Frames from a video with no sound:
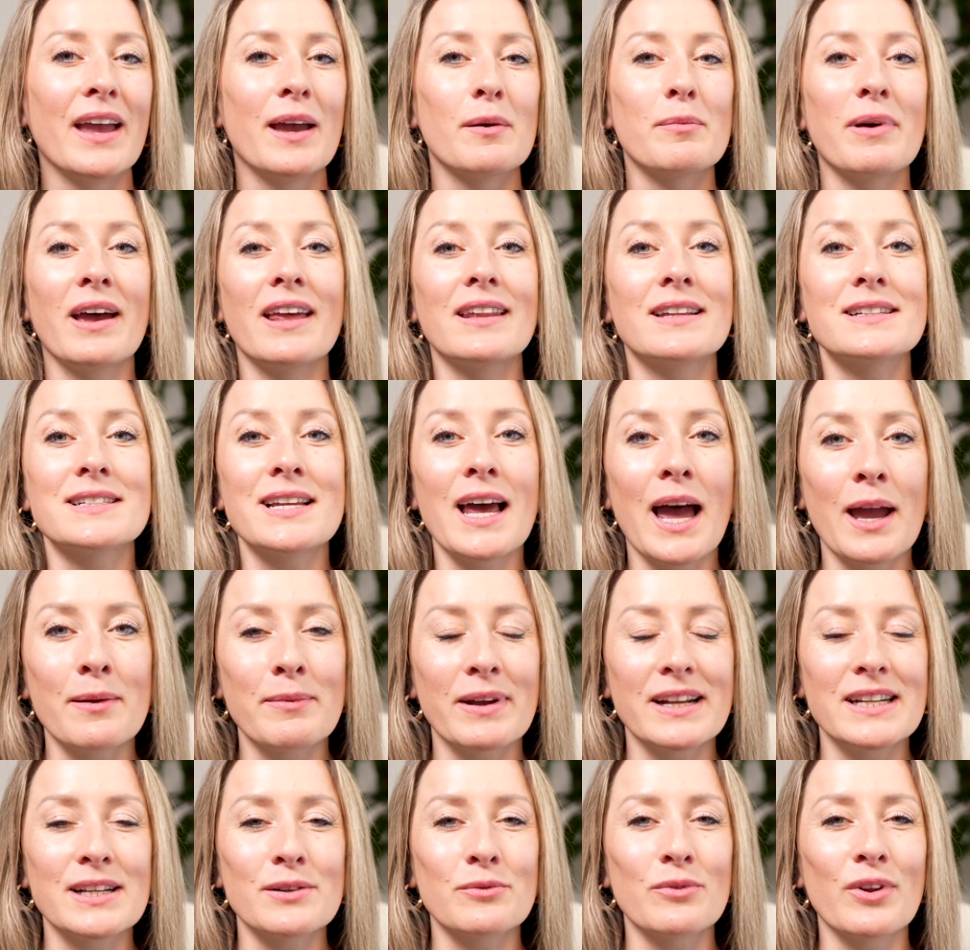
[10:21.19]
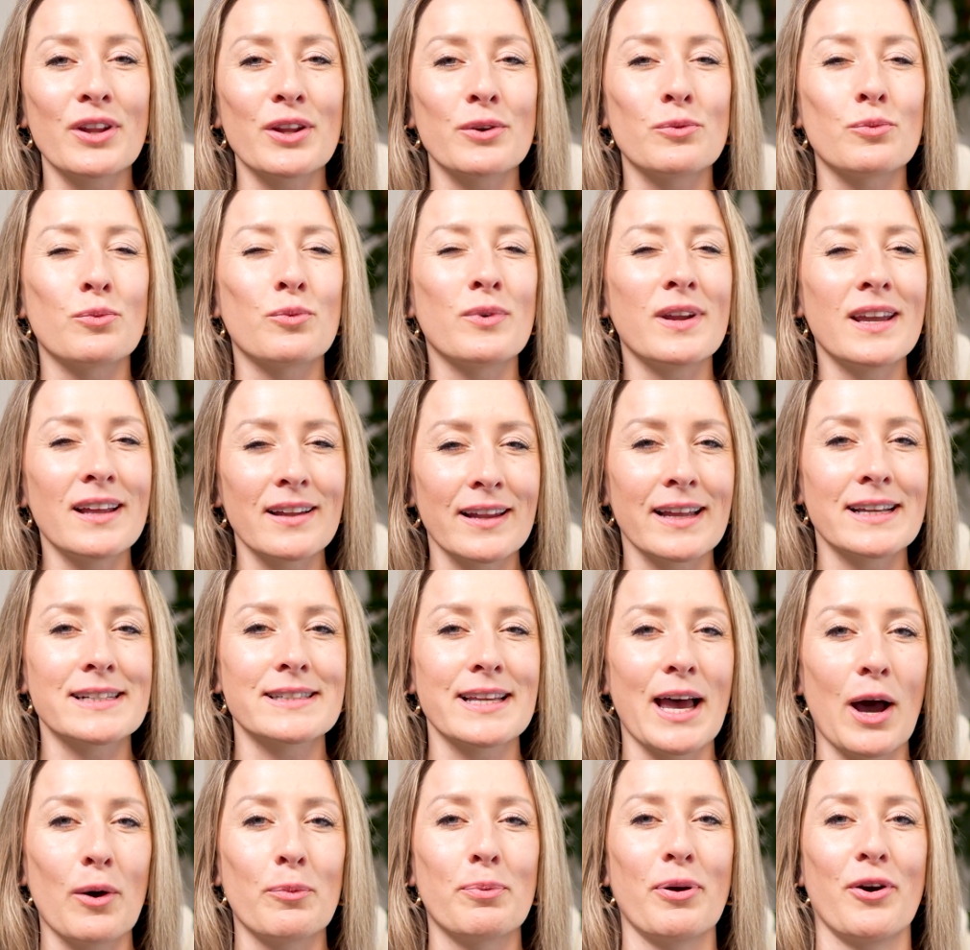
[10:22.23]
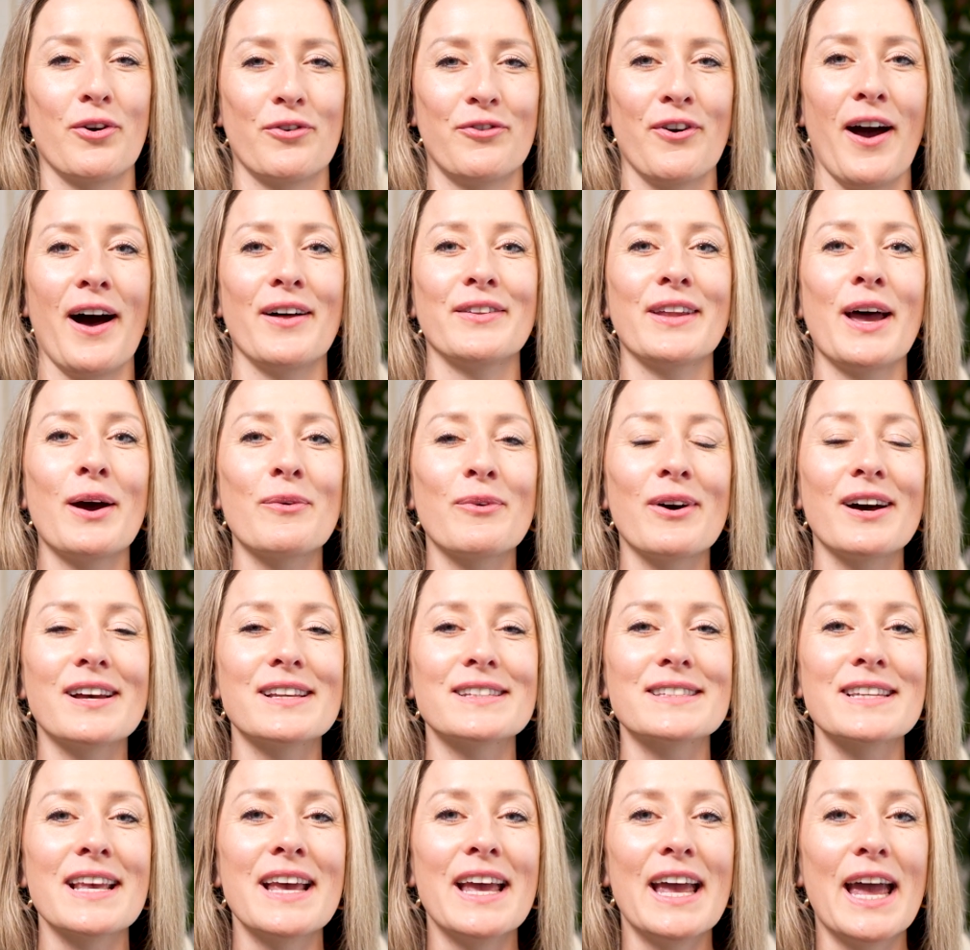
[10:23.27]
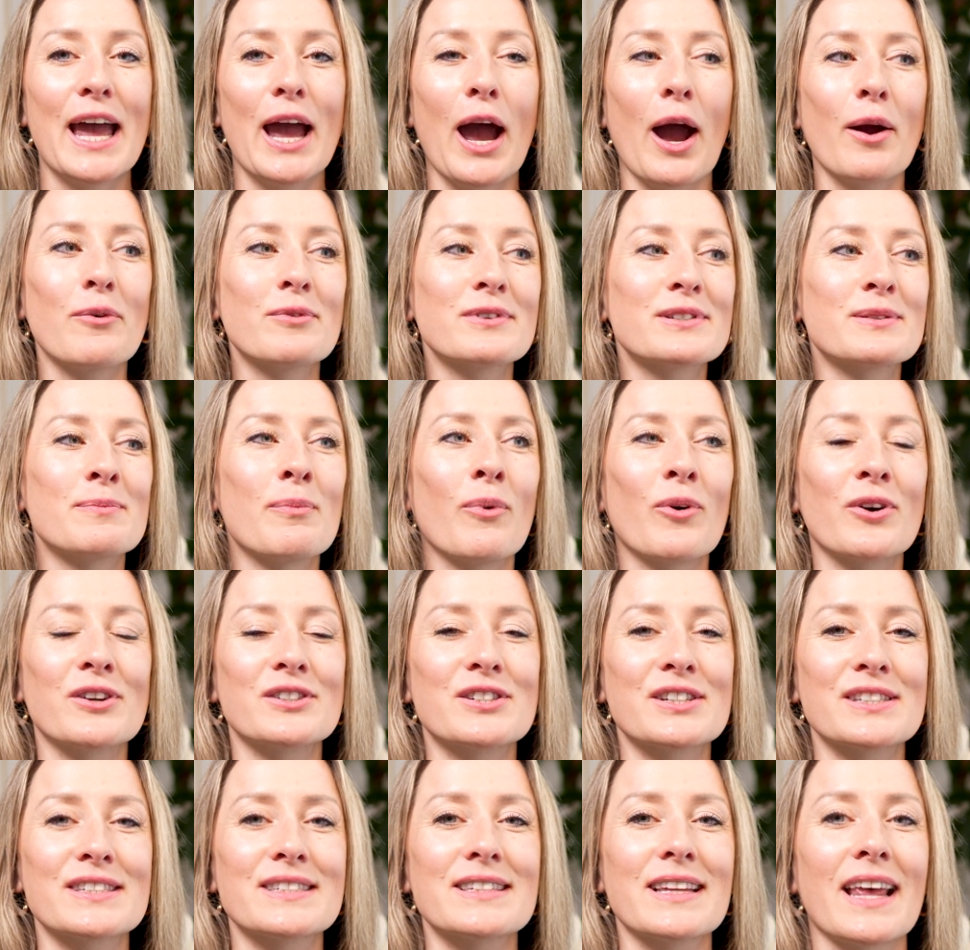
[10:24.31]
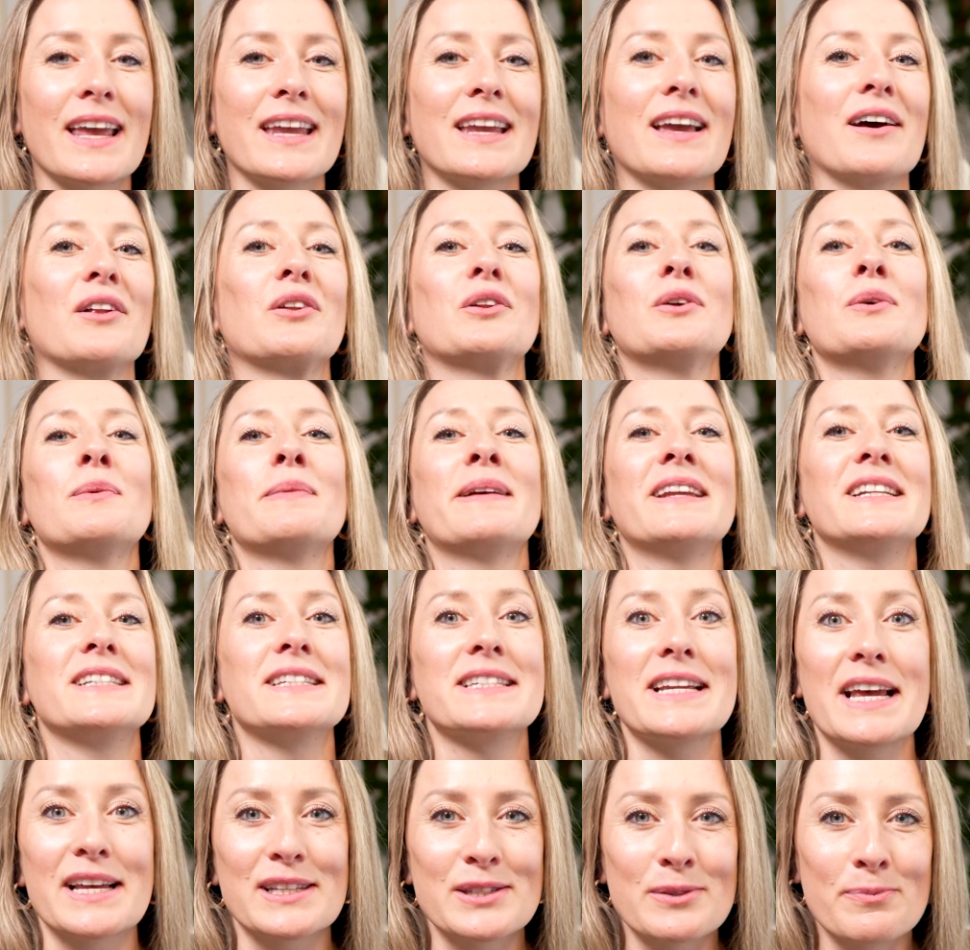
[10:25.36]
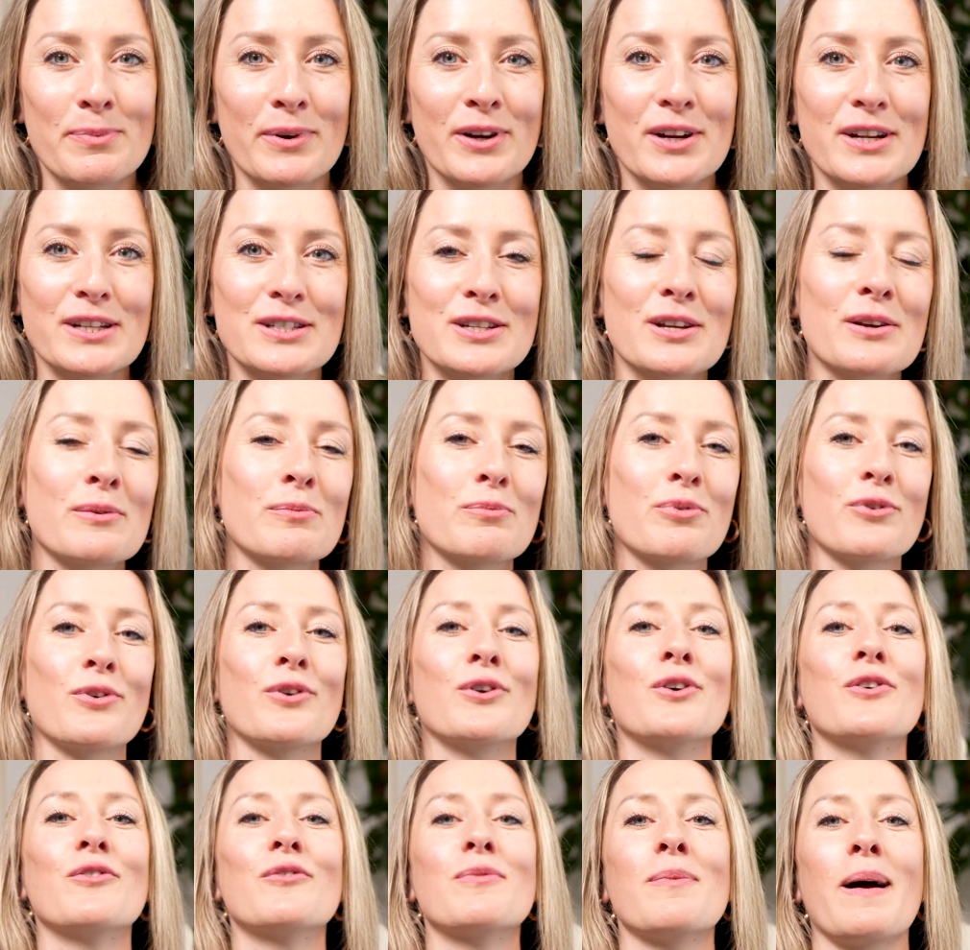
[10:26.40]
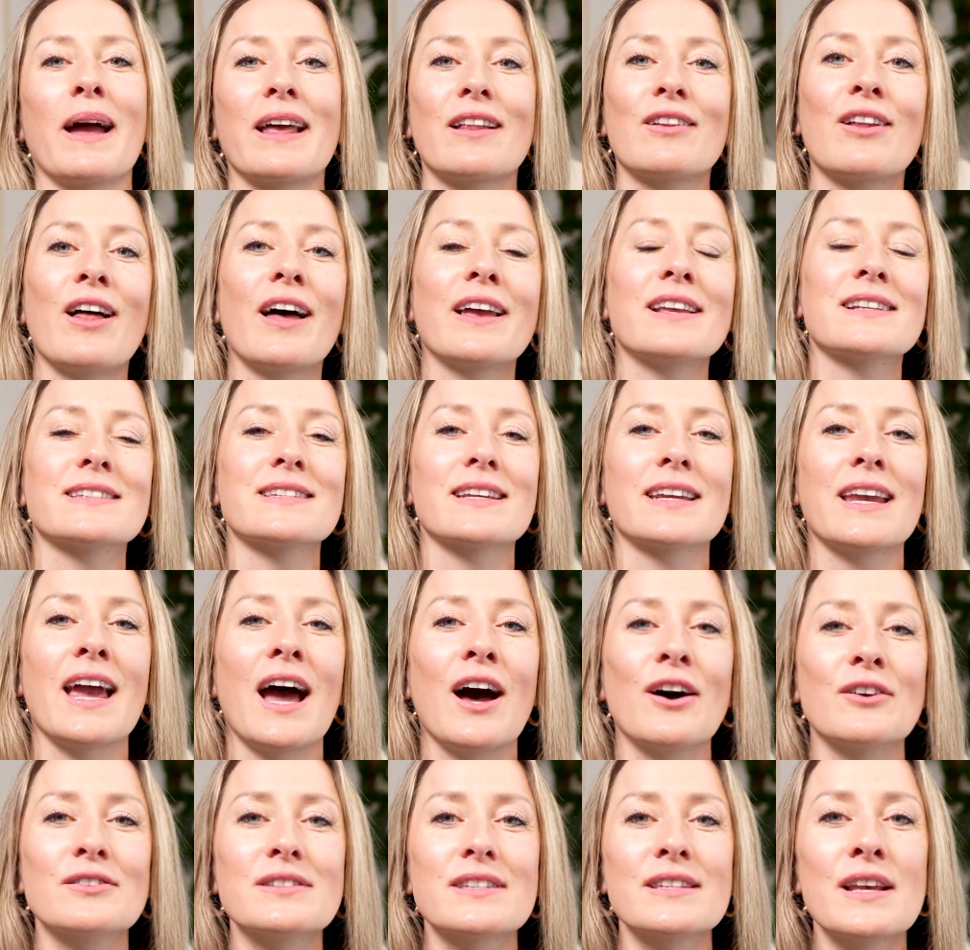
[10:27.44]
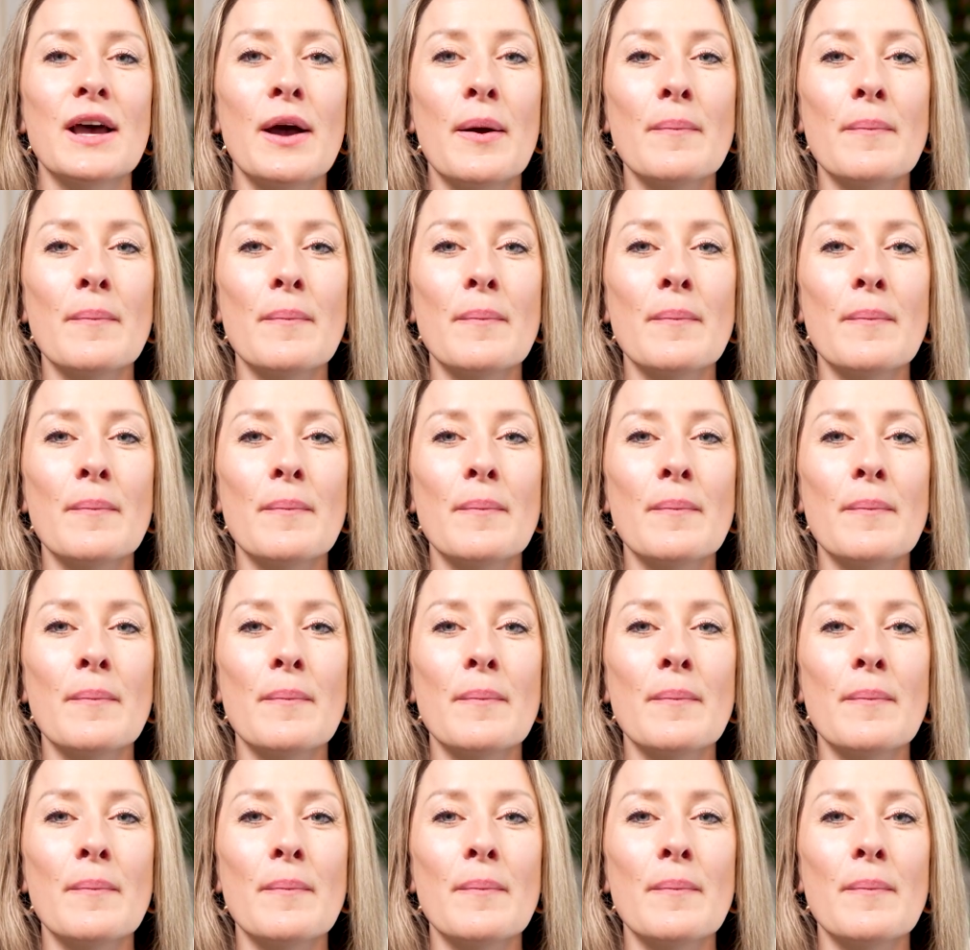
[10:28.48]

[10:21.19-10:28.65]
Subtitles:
But at the time, I didn't really realize how profound that was. I was more just like a little bit desperate to improve my clients' accounts.